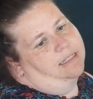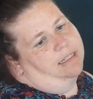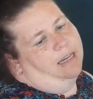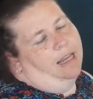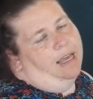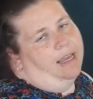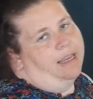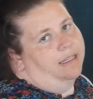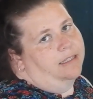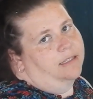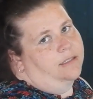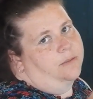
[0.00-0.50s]

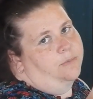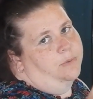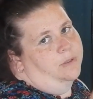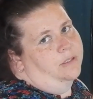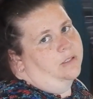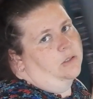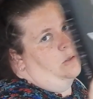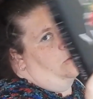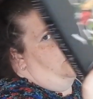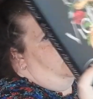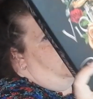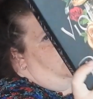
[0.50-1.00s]
Delights
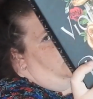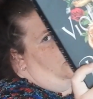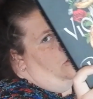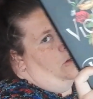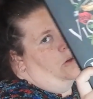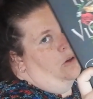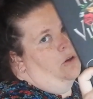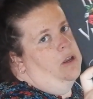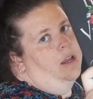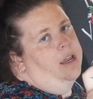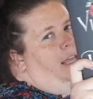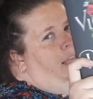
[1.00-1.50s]
was
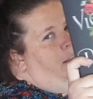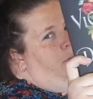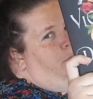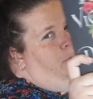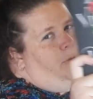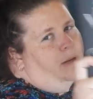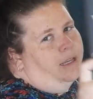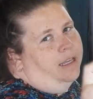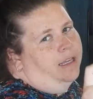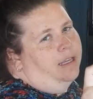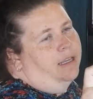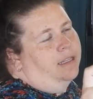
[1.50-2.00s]
also a
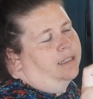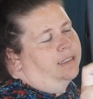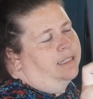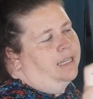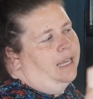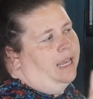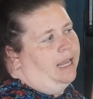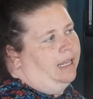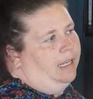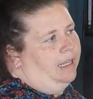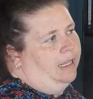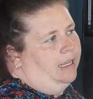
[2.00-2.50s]

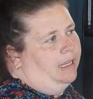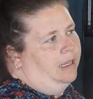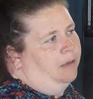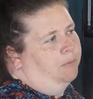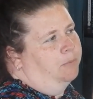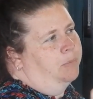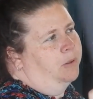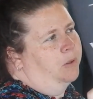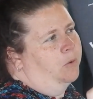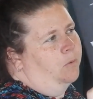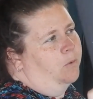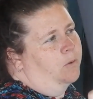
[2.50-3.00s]
retelling, but